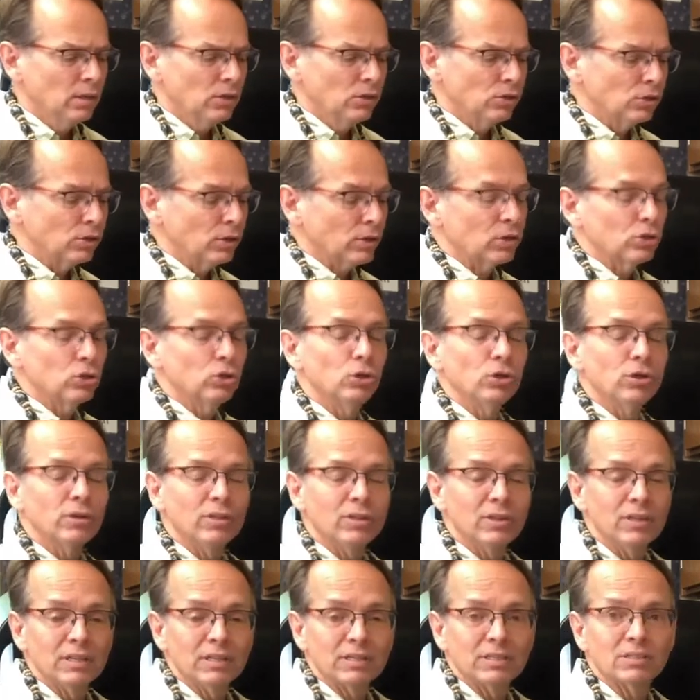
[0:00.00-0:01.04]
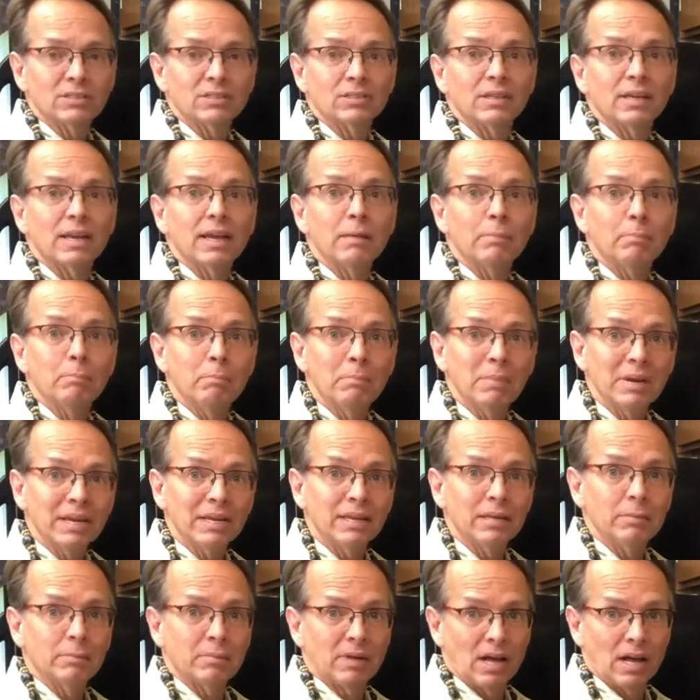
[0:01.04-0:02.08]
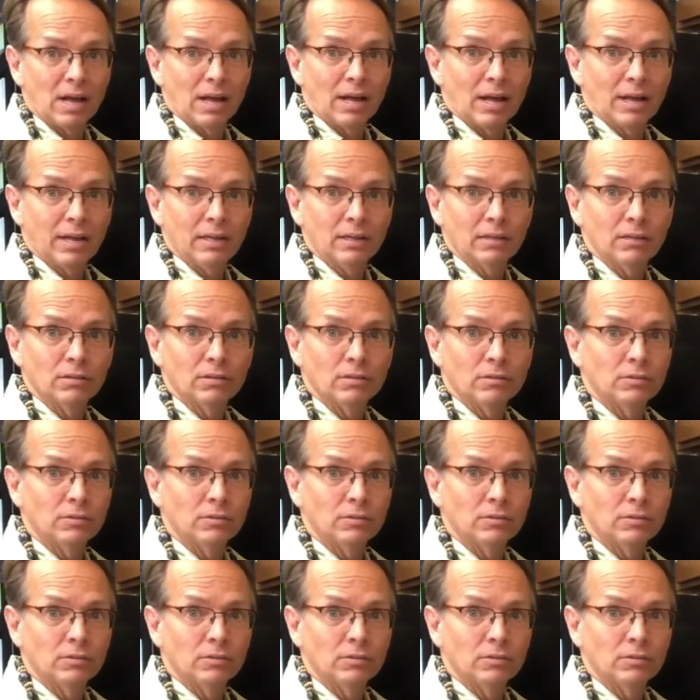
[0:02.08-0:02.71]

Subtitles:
You're going to cook this at medium-high,